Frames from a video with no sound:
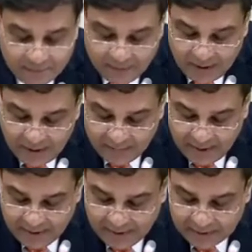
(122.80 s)
resolved
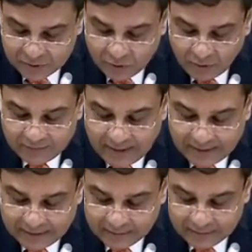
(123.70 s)
relatively soon,
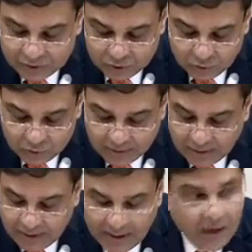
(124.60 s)
allowing growth
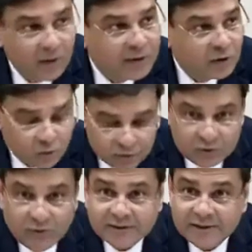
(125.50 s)
to accelerate in the
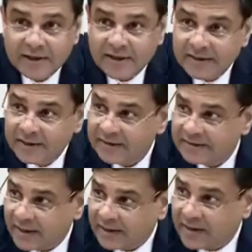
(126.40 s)
second half
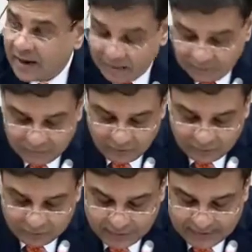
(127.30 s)
of 2017-18.